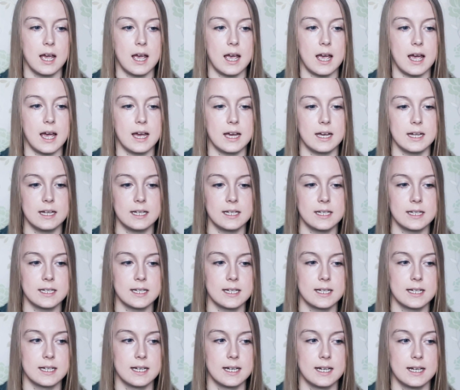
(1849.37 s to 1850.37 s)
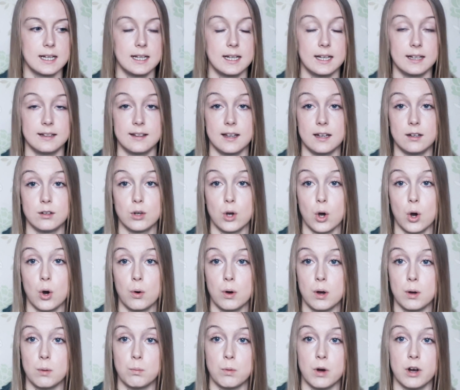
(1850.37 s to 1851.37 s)
and like i said go
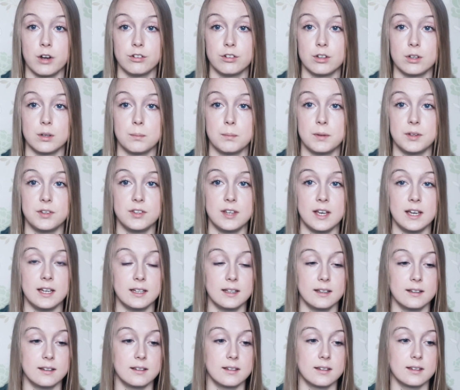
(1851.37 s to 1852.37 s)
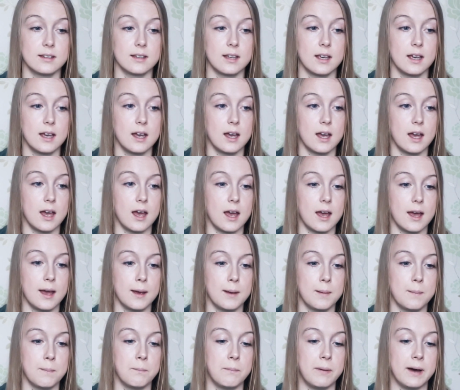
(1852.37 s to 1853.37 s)
and watch the number six
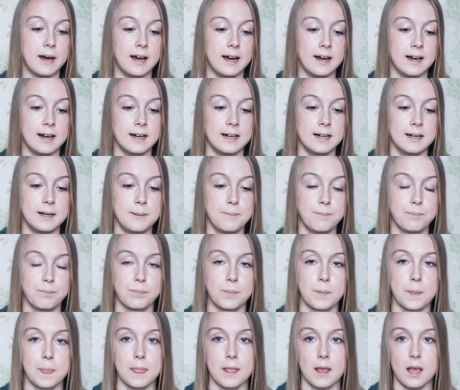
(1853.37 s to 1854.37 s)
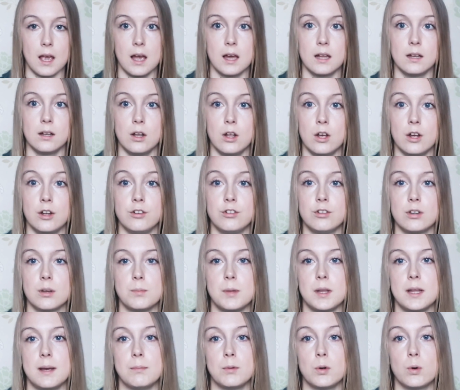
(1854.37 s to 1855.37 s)
um, part and learn some
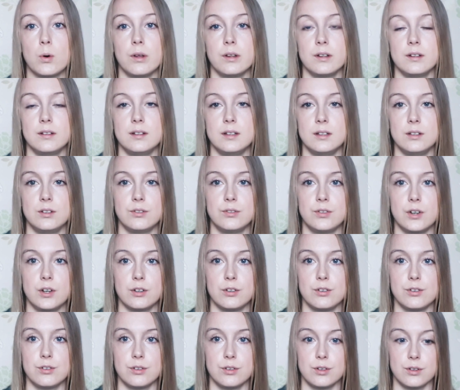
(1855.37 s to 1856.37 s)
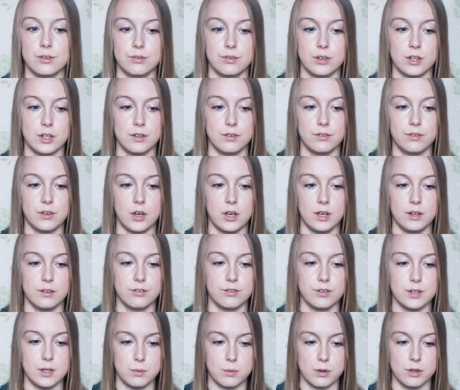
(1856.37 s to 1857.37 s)
of them qualities first for your
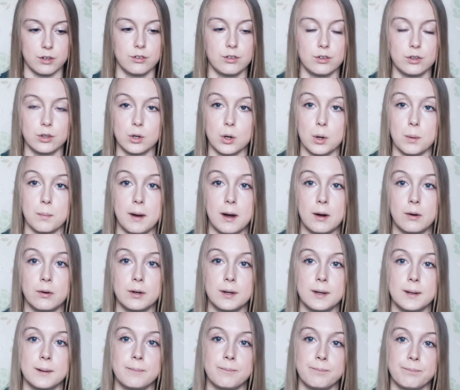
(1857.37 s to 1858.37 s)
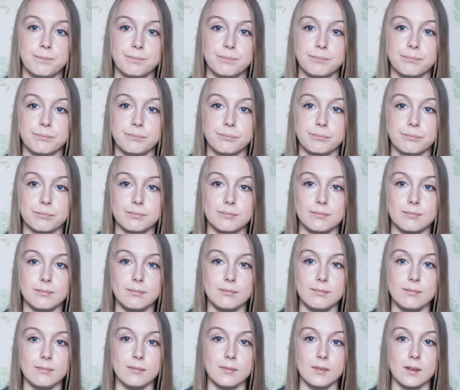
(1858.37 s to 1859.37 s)
33 ones to come out
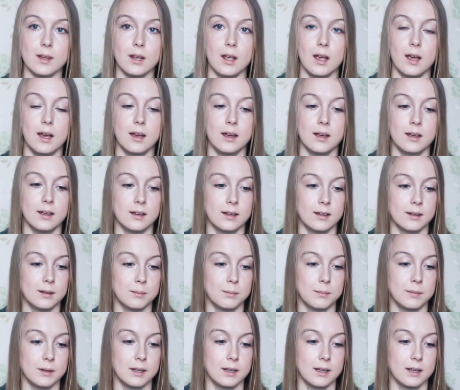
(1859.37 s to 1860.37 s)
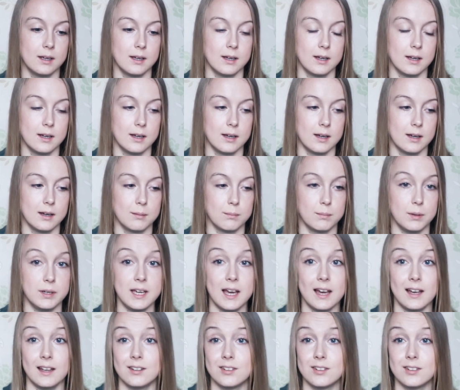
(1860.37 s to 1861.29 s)
um, but yeah